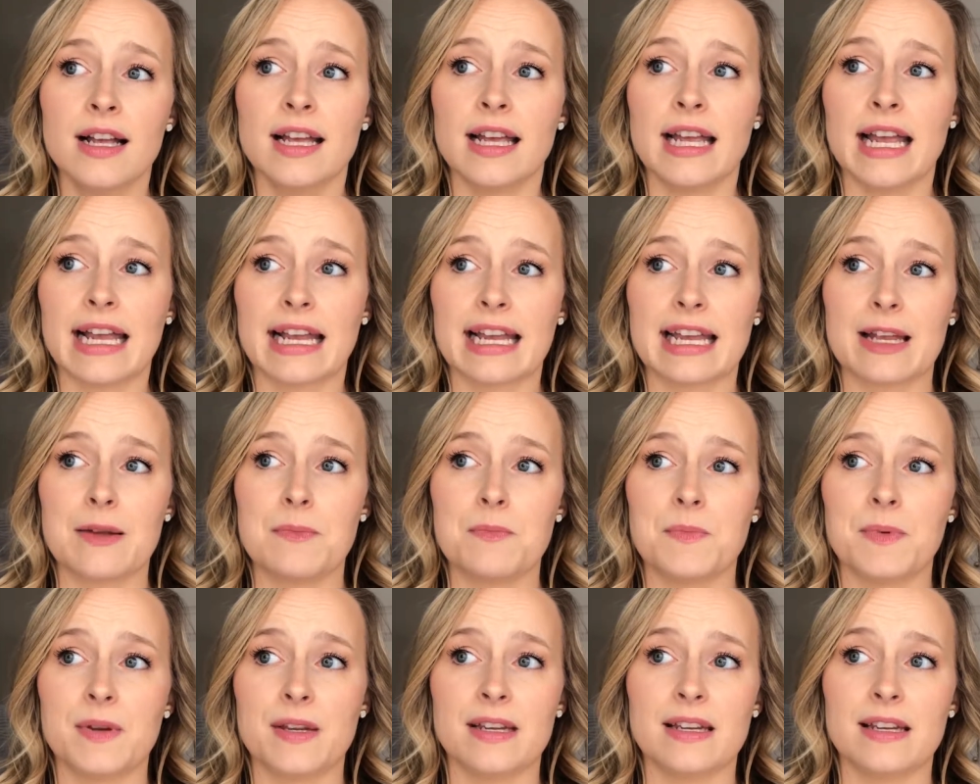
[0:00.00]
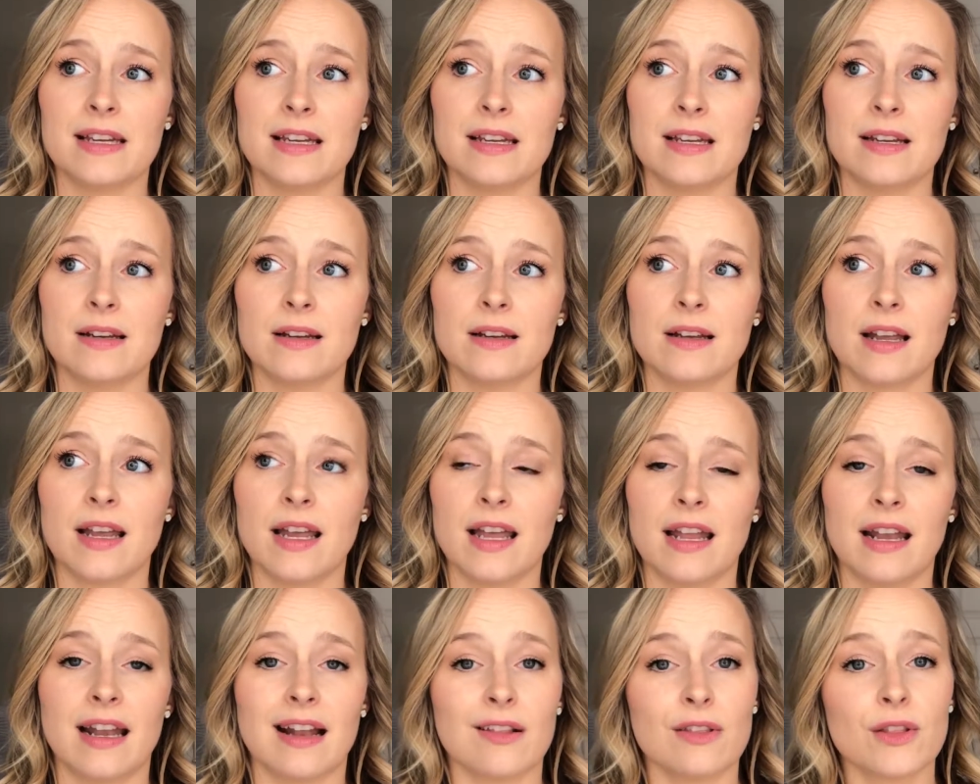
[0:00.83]
It can be
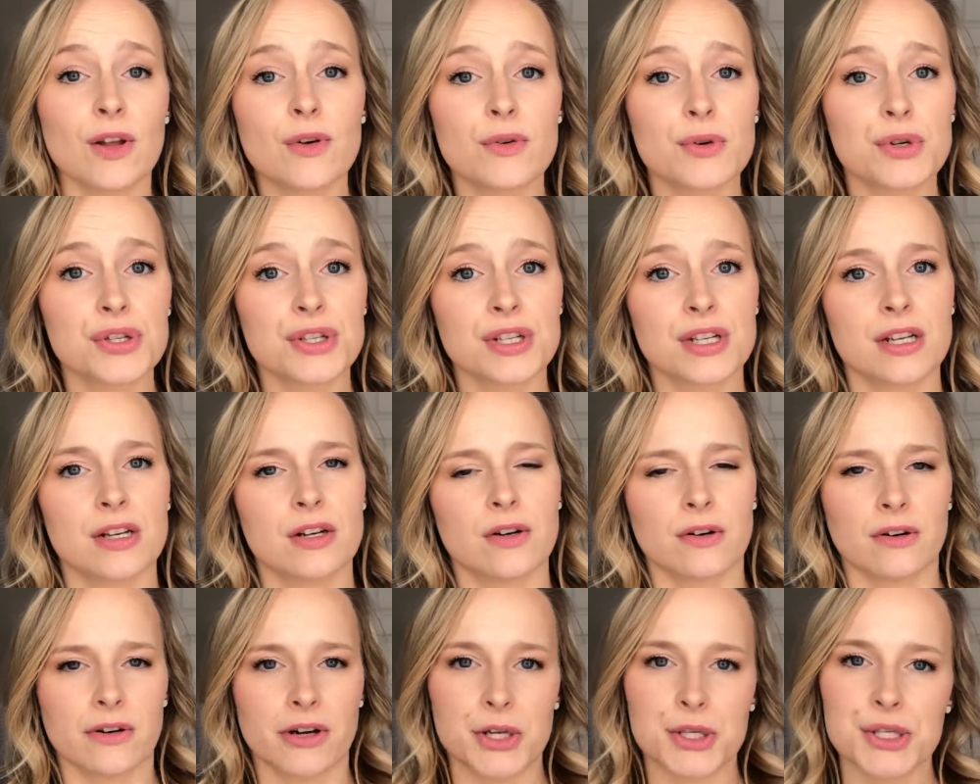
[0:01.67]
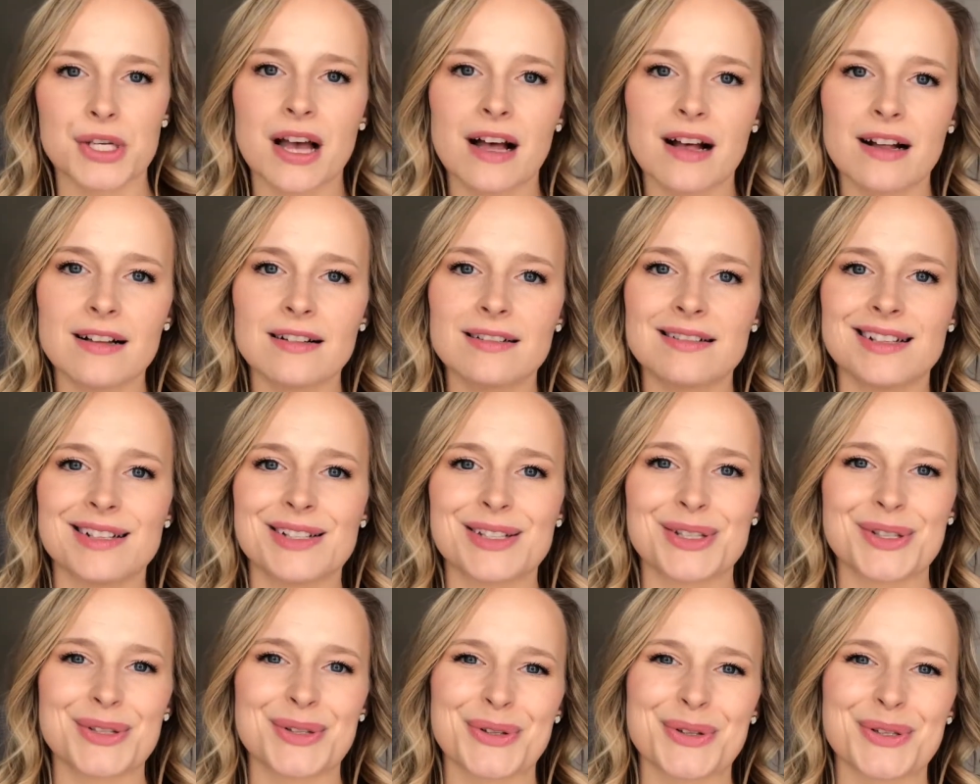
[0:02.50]
in a lotion or a gel, and
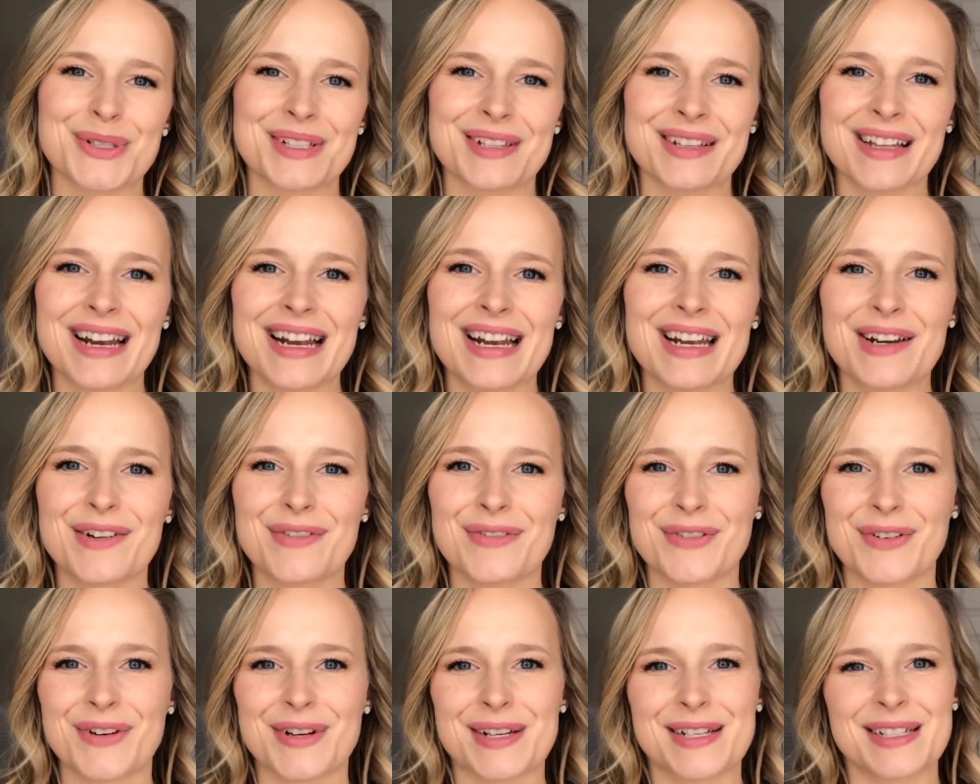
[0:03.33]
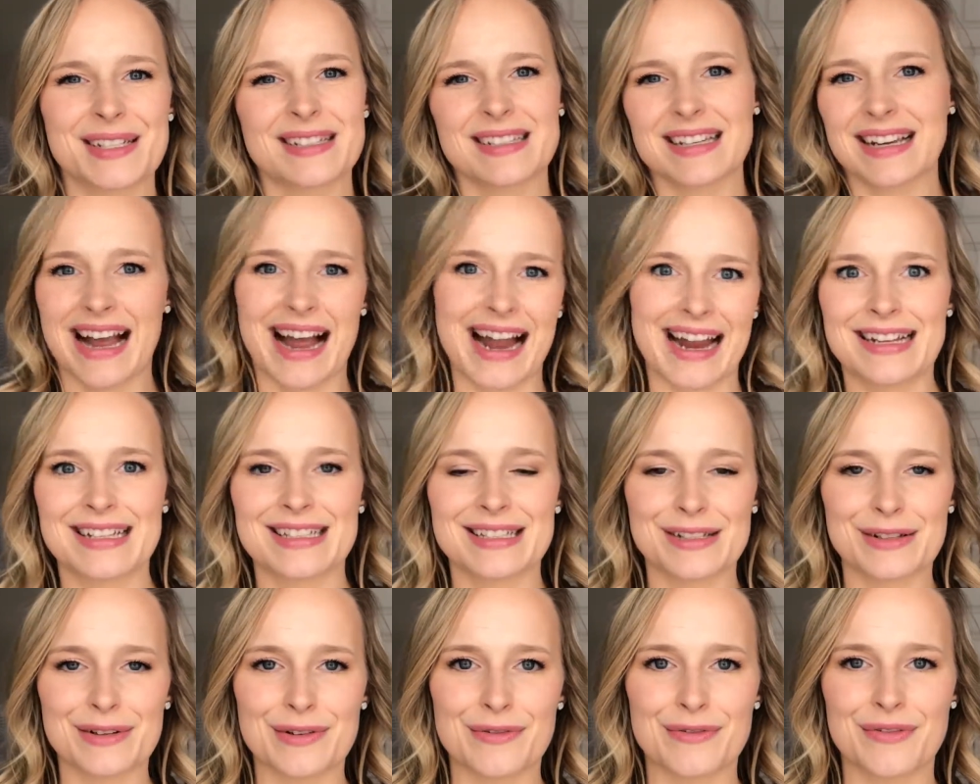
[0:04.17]
so there's a lot of different
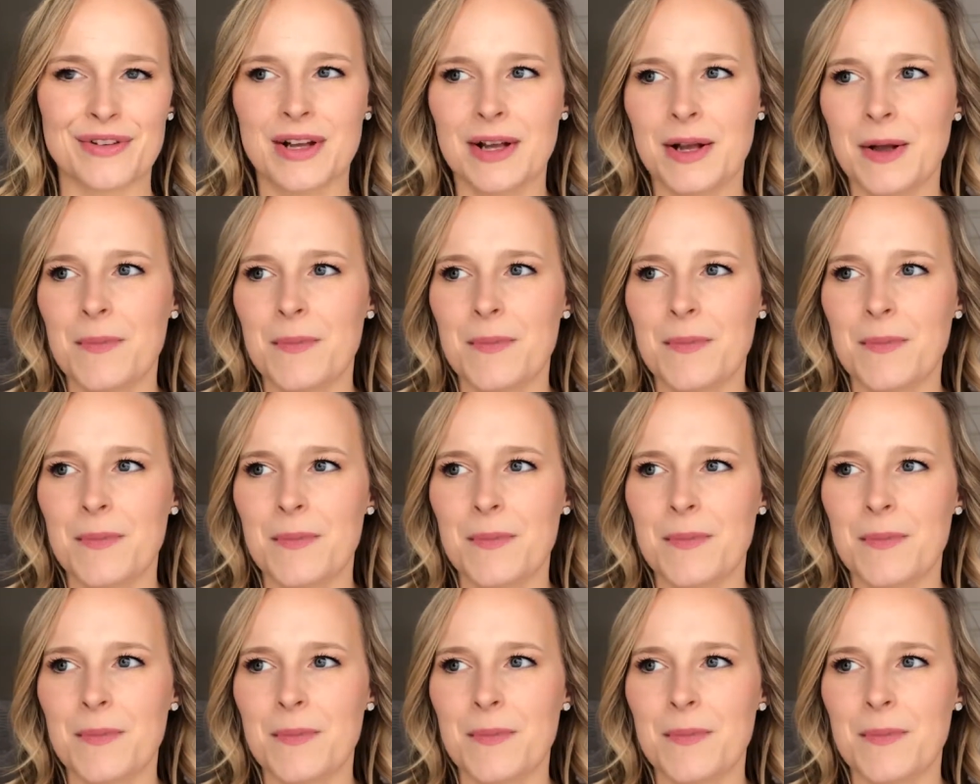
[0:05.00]
kinds of